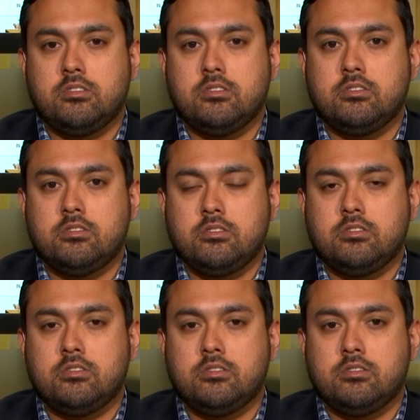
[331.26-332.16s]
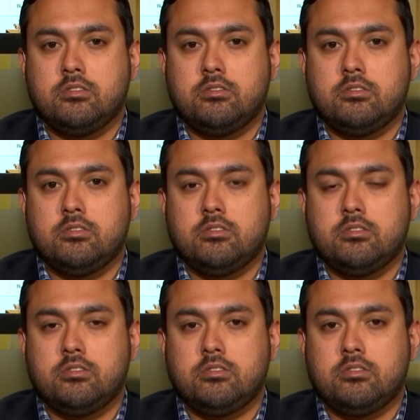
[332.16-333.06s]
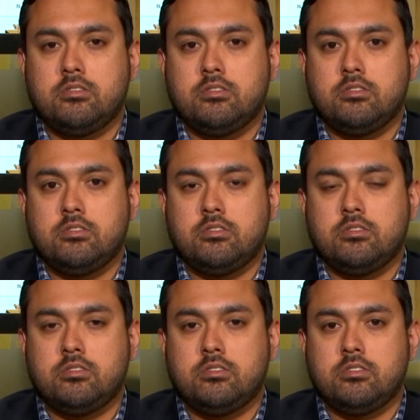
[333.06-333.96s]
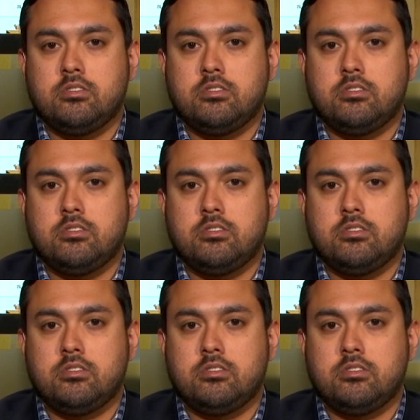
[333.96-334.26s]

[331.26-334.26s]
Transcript: (not speaking)